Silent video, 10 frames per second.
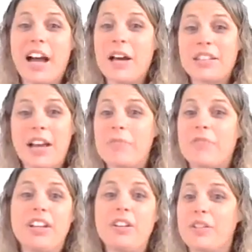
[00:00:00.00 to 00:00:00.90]
and I'm
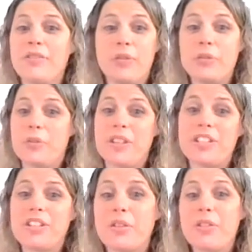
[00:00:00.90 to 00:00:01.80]
really looking forward to it this
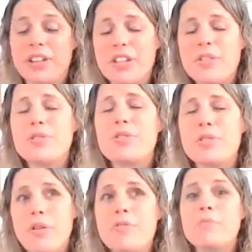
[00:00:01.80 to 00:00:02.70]
year. So thank you
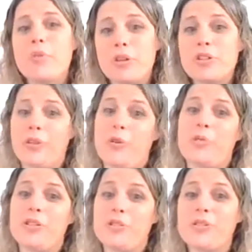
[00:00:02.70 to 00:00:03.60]
so much for
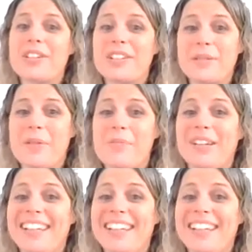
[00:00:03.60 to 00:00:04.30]
coming and talking to me, Emily.